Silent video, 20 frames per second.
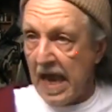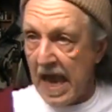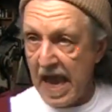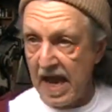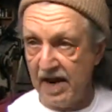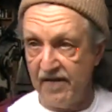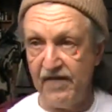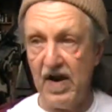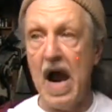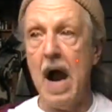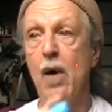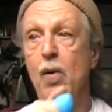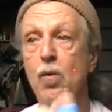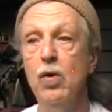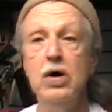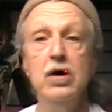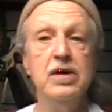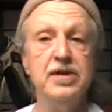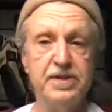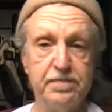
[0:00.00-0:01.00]
And if I
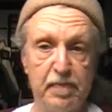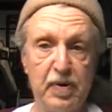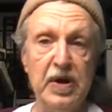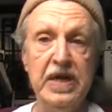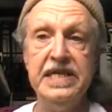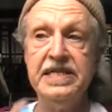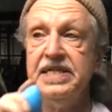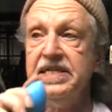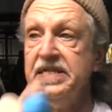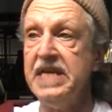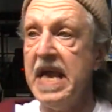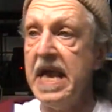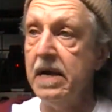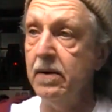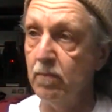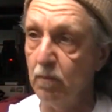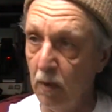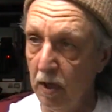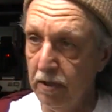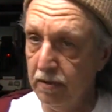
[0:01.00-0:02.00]
was president,
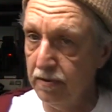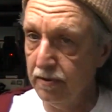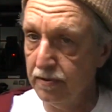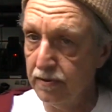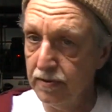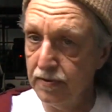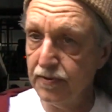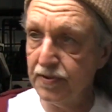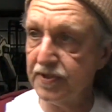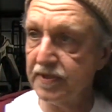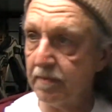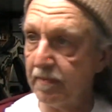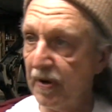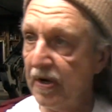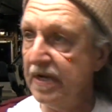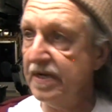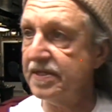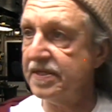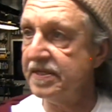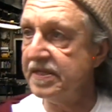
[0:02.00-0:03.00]
was the
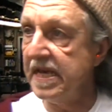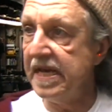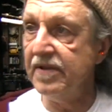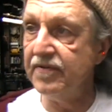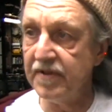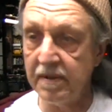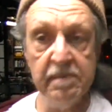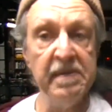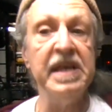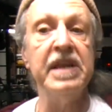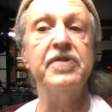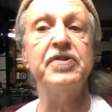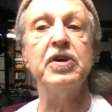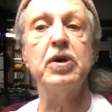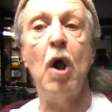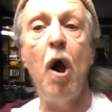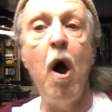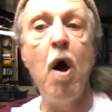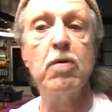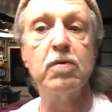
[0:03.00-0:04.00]
president. The minute the
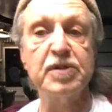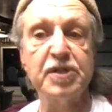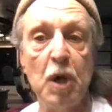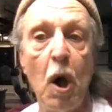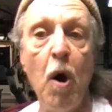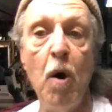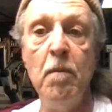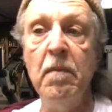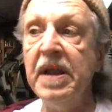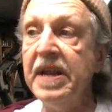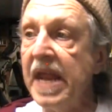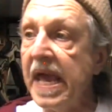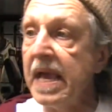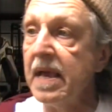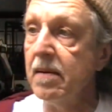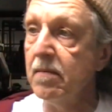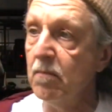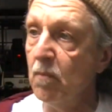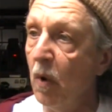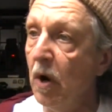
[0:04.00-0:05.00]
Congress called my
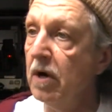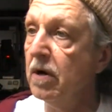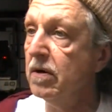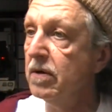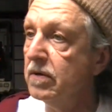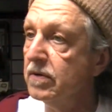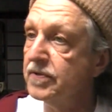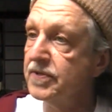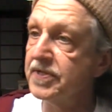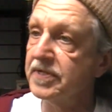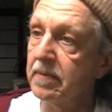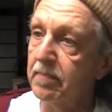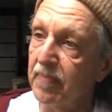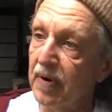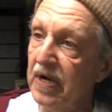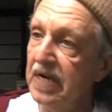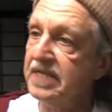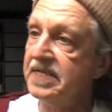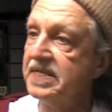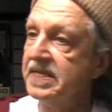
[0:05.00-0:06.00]
name, was the
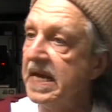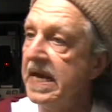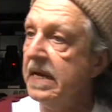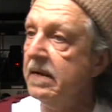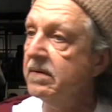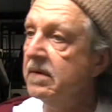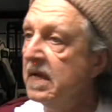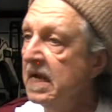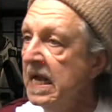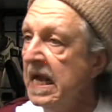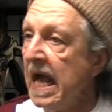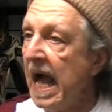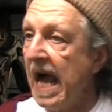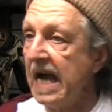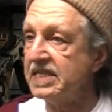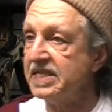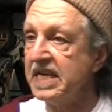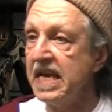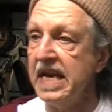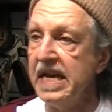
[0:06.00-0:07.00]
president.
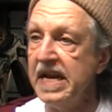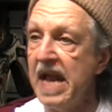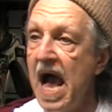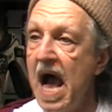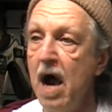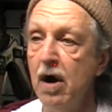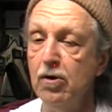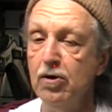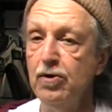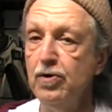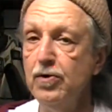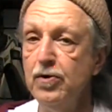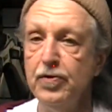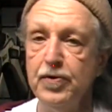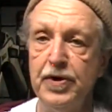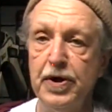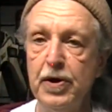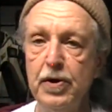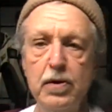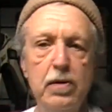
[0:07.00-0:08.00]
I say now, who
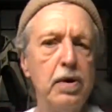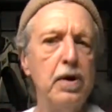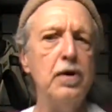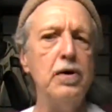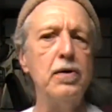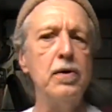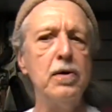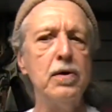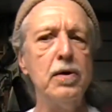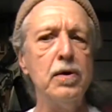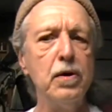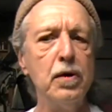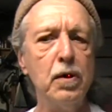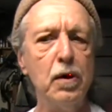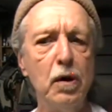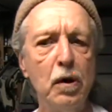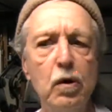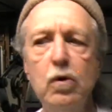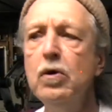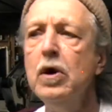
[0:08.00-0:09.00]
do
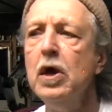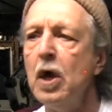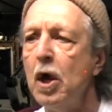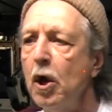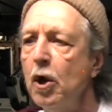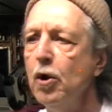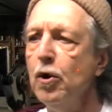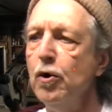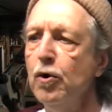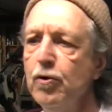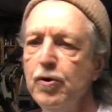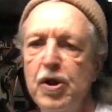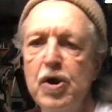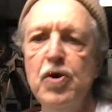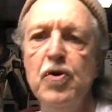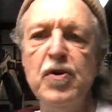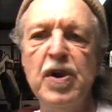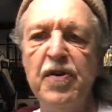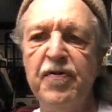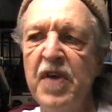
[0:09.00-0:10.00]
who? Who
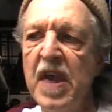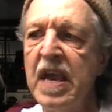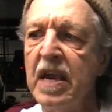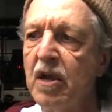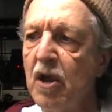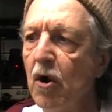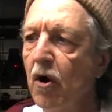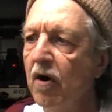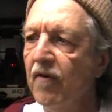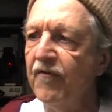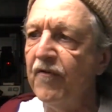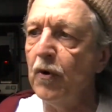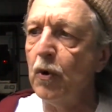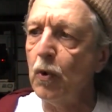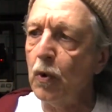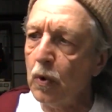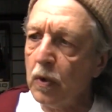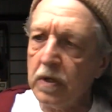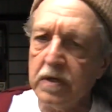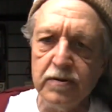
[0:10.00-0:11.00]
do you think you're
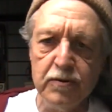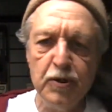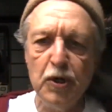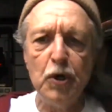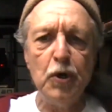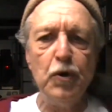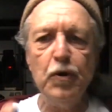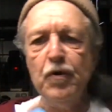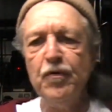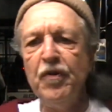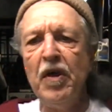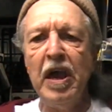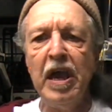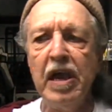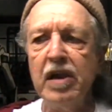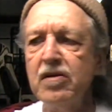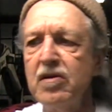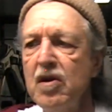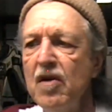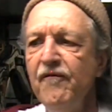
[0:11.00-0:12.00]
fooling? Do you
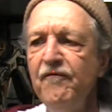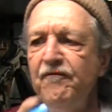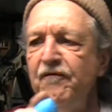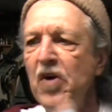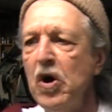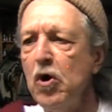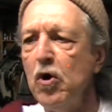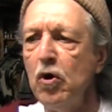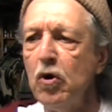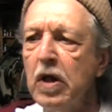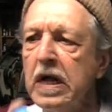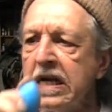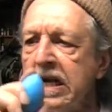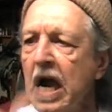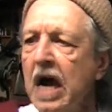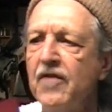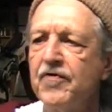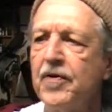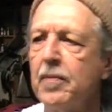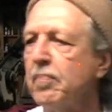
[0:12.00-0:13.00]
think you're fooling?
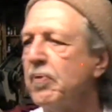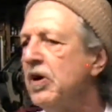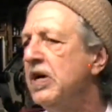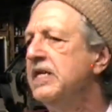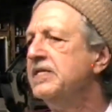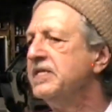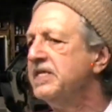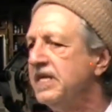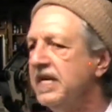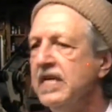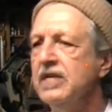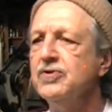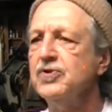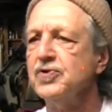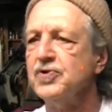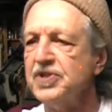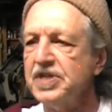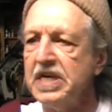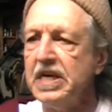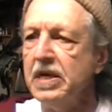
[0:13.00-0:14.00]
Got the presidential
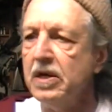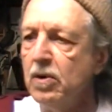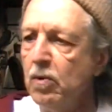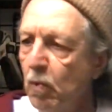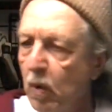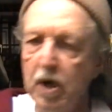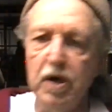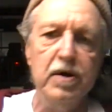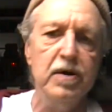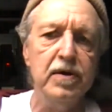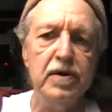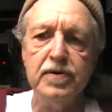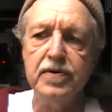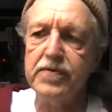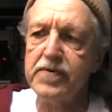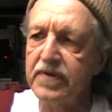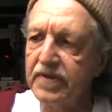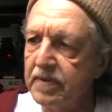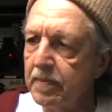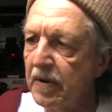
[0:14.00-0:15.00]
seal,
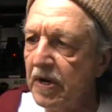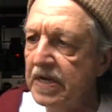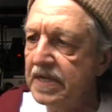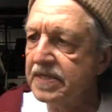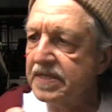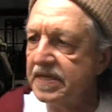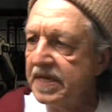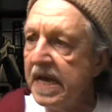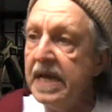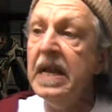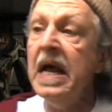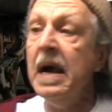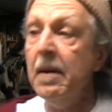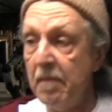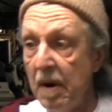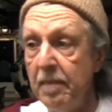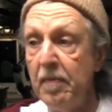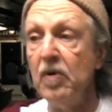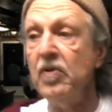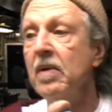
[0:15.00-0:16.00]
was the president.
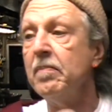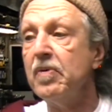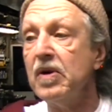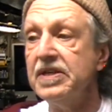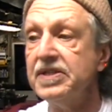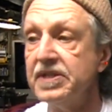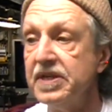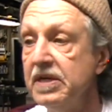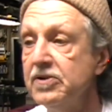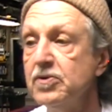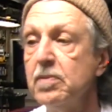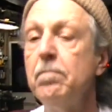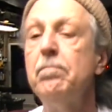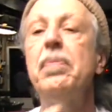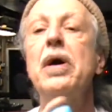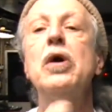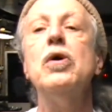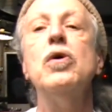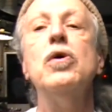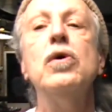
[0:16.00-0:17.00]
Up on the presidential
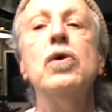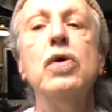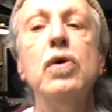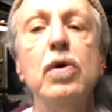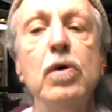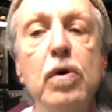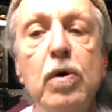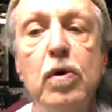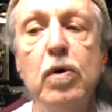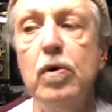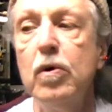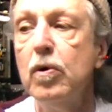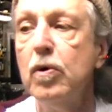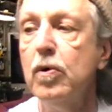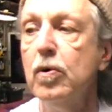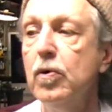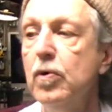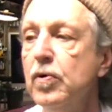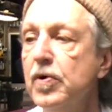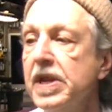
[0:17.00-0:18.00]

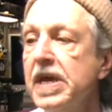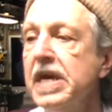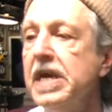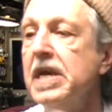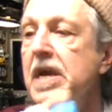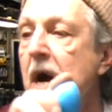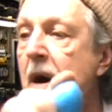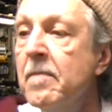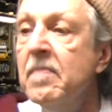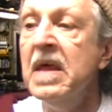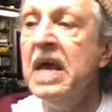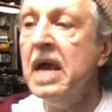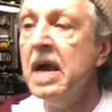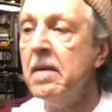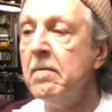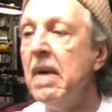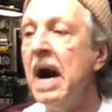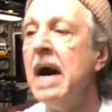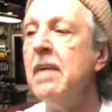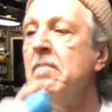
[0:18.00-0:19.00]
podium.
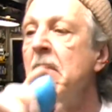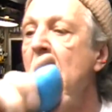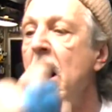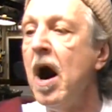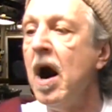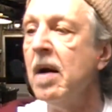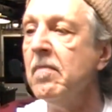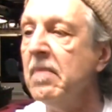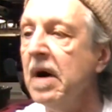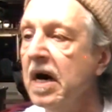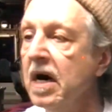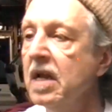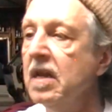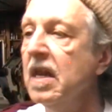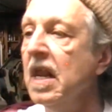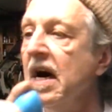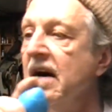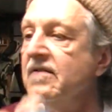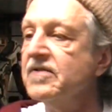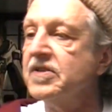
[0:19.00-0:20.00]
My mama
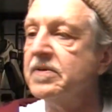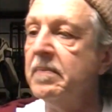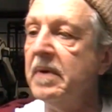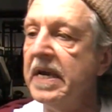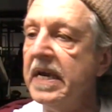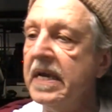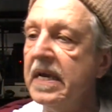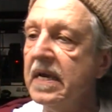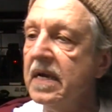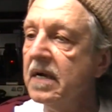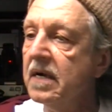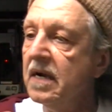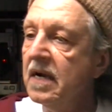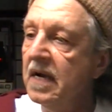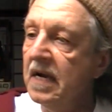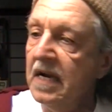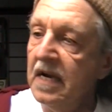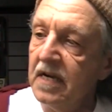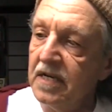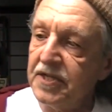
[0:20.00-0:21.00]
loves me.
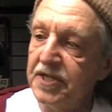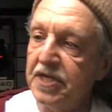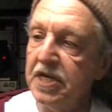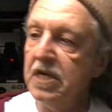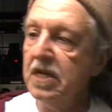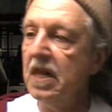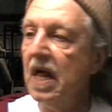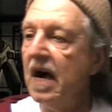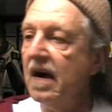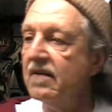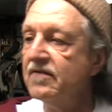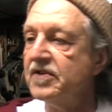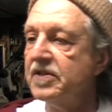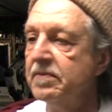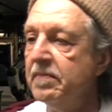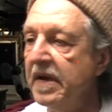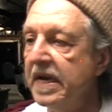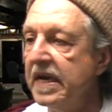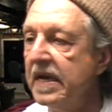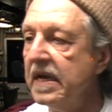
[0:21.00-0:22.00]
She
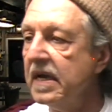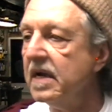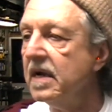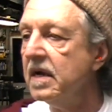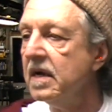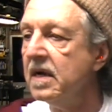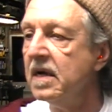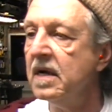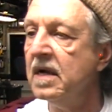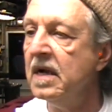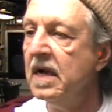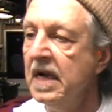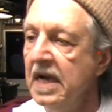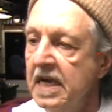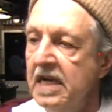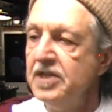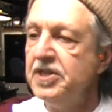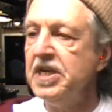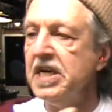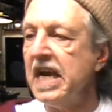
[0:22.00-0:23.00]
loves me.
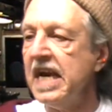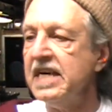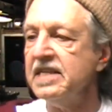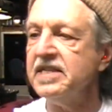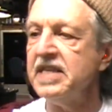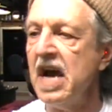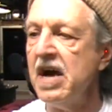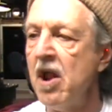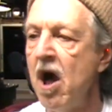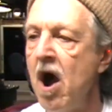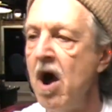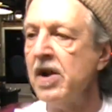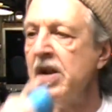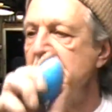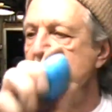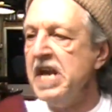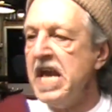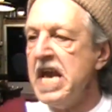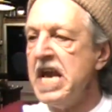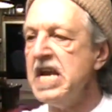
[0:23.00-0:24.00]
She gets down on
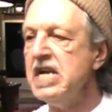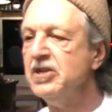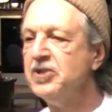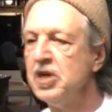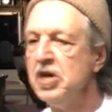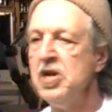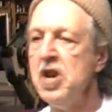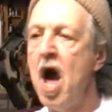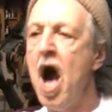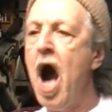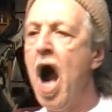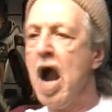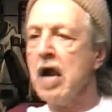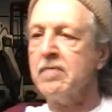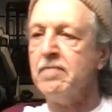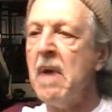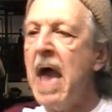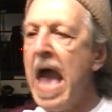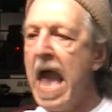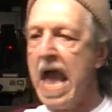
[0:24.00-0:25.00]
her knees and
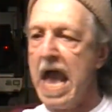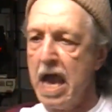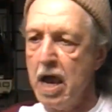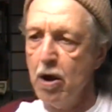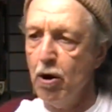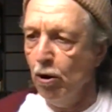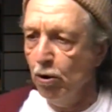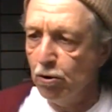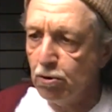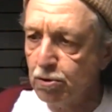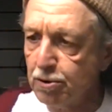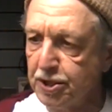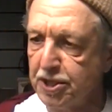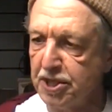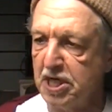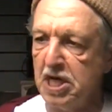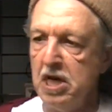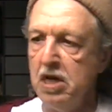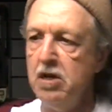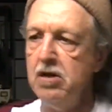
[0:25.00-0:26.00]
hugs me. Oh,
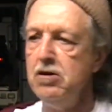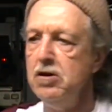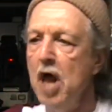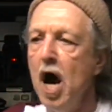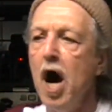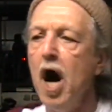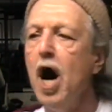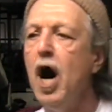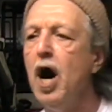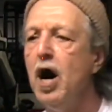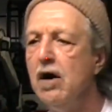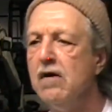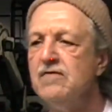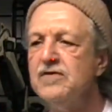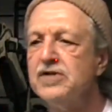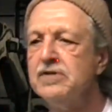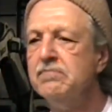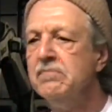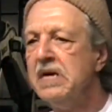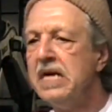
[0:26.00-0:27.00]
she
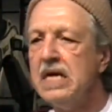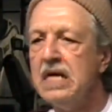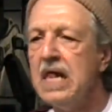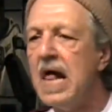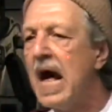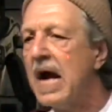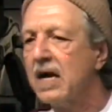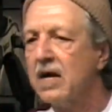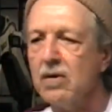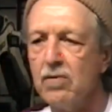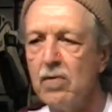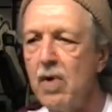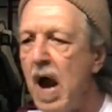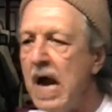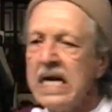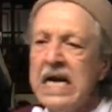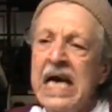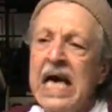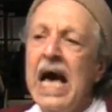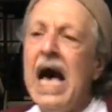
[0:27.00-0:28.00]
loves me like a rock.